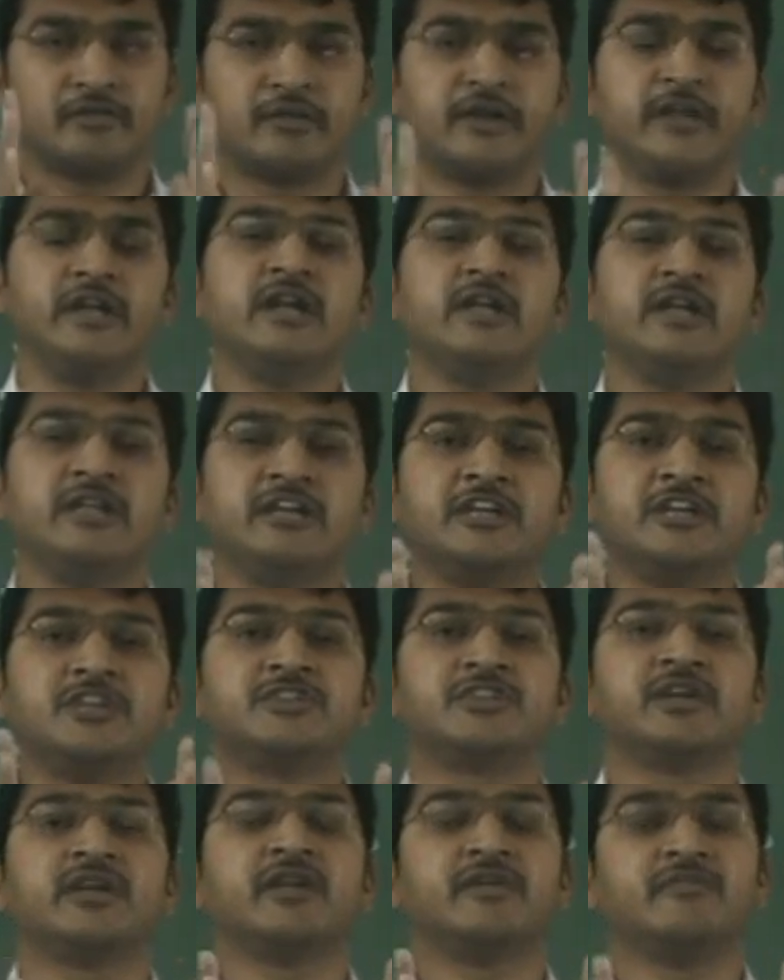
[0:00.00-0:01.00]
read
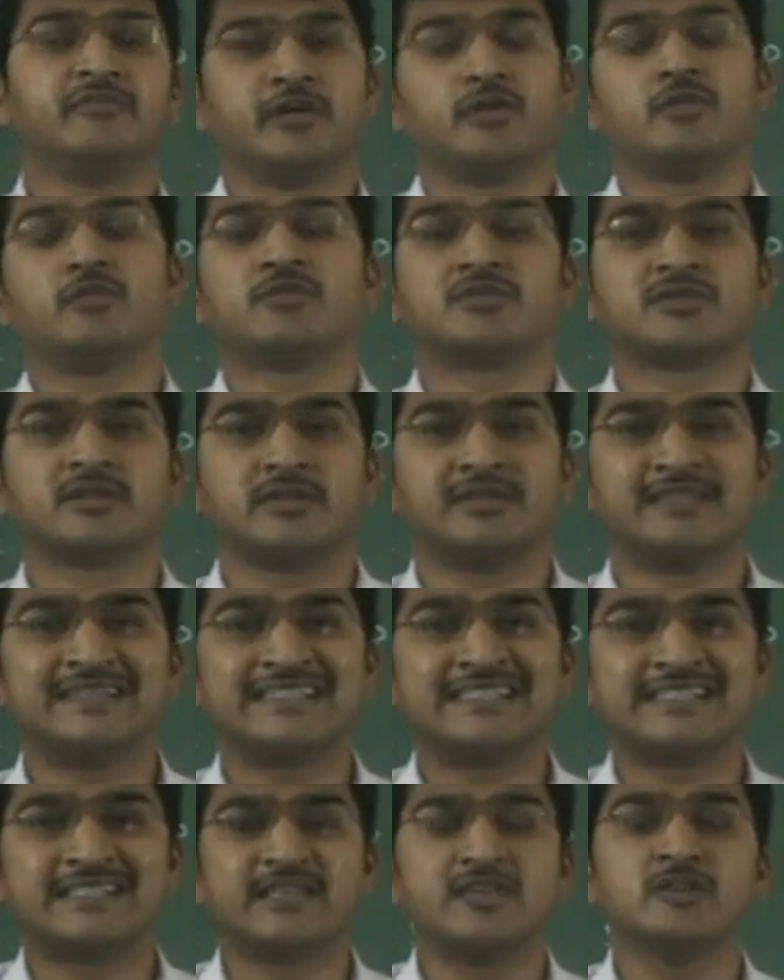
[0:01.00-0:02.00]
each and every question.
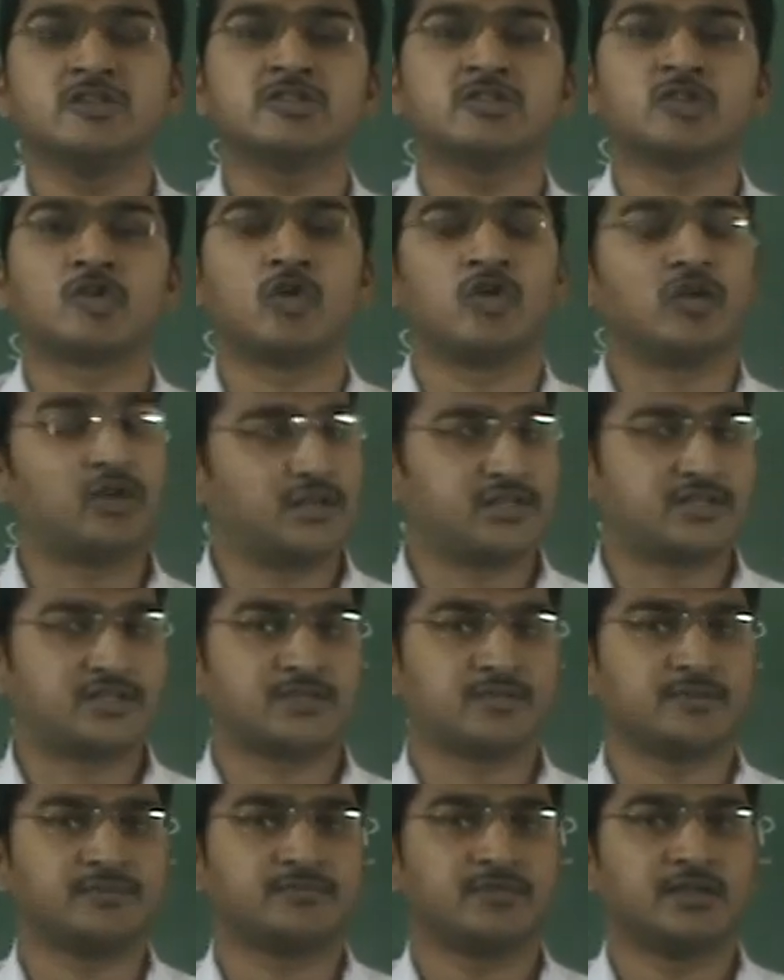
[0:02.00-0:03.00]
This gives
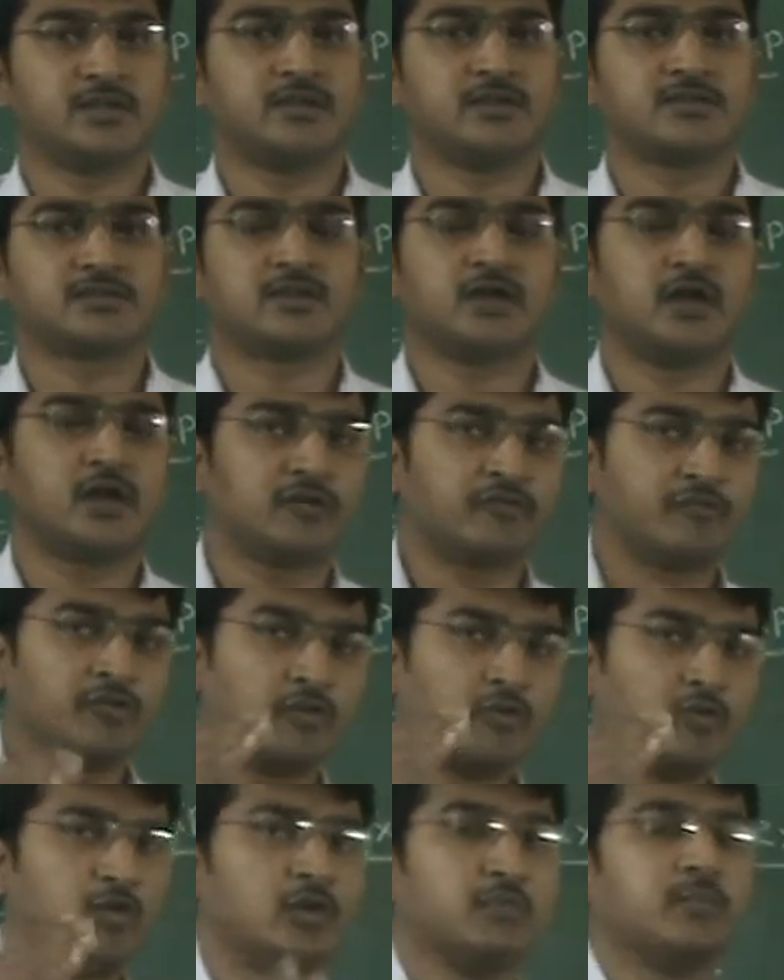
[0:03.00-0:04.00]
knowledge. It's not
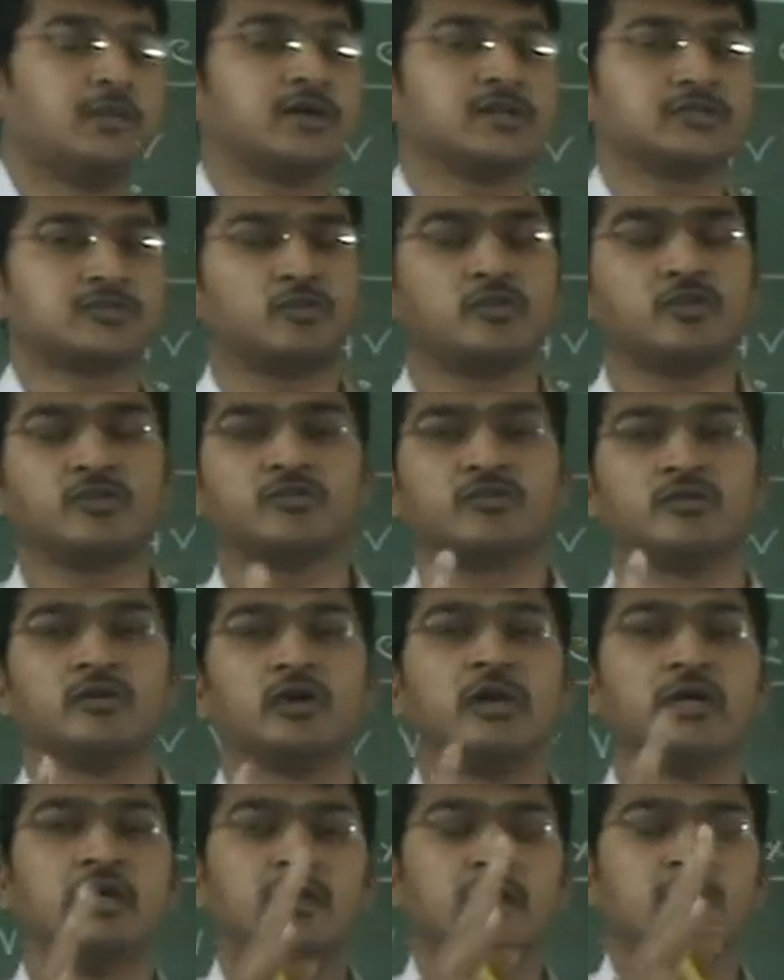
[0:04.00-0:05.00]
for only marks. Don't
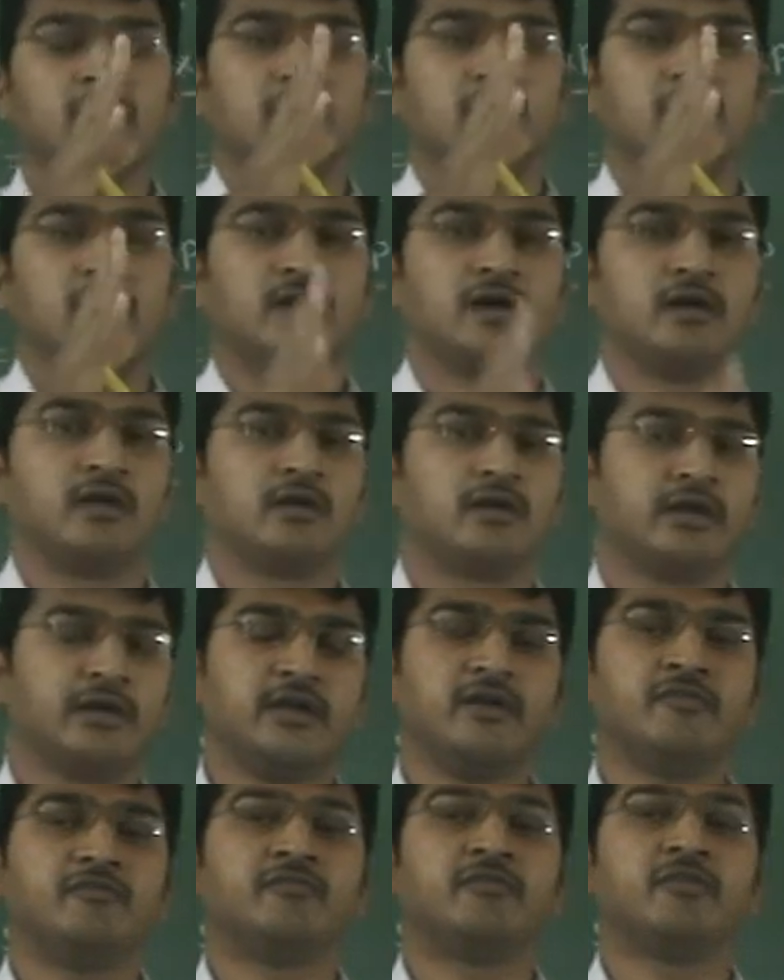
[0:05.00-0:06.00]

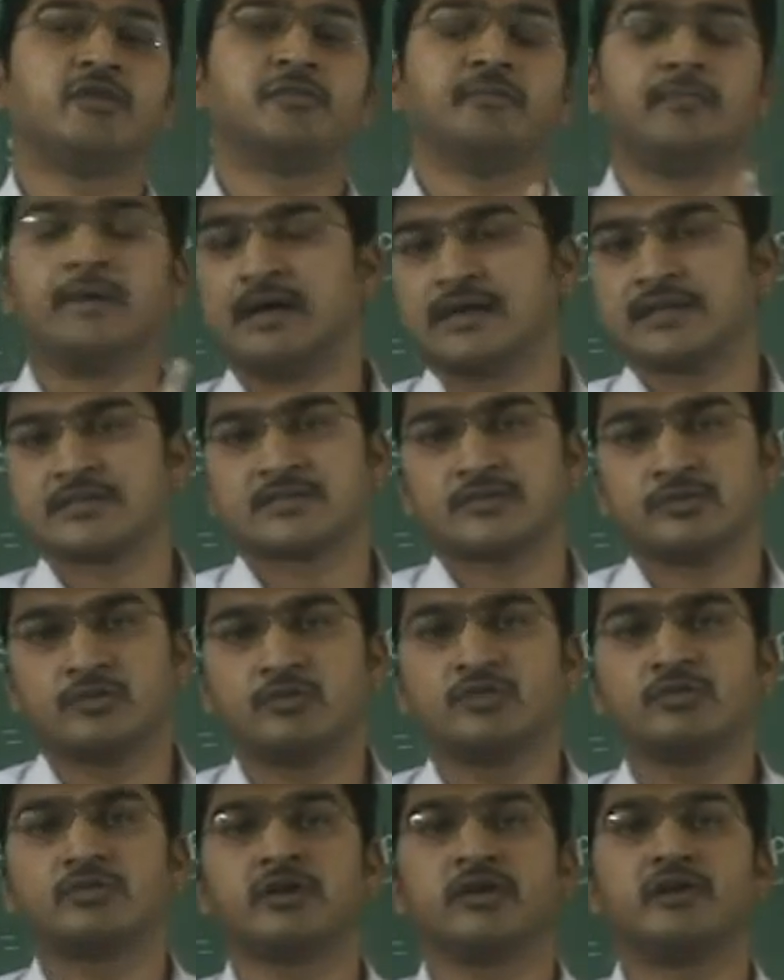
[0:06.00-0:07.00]
read for marks.
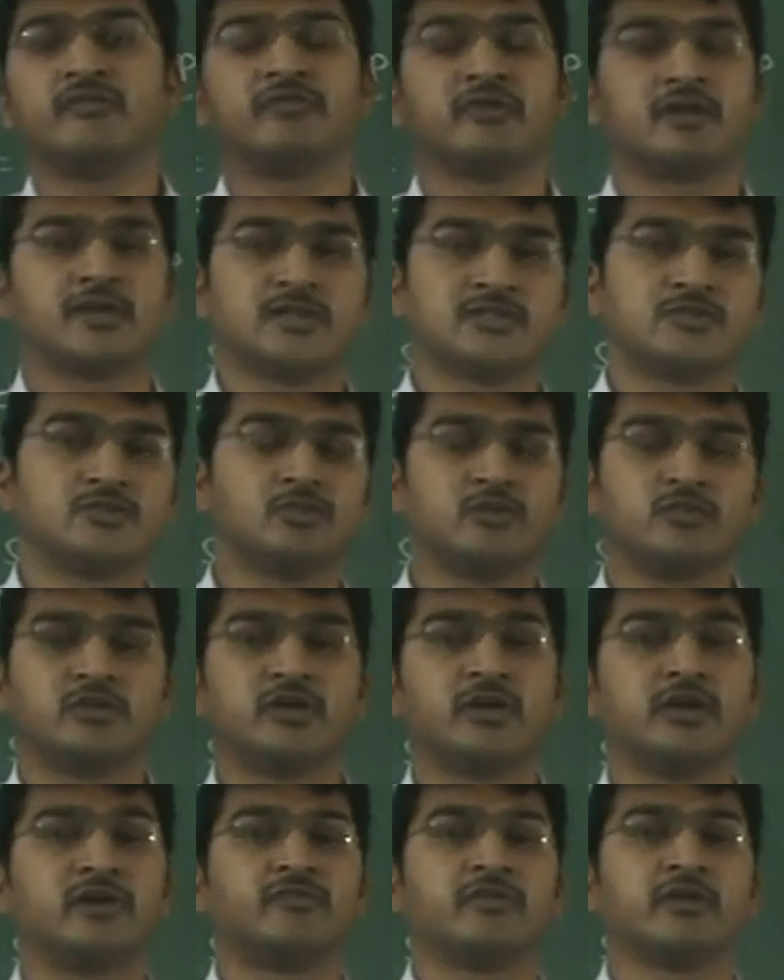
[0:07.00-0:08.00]
Don't read for us. Don't
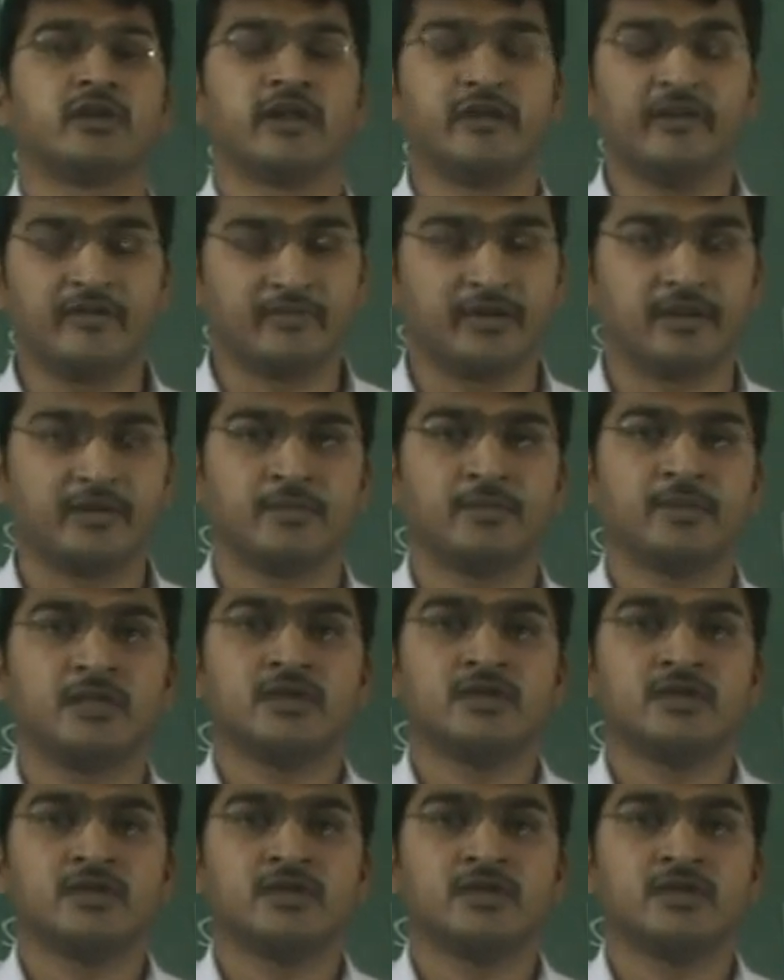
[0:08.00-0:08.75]
read for anyone.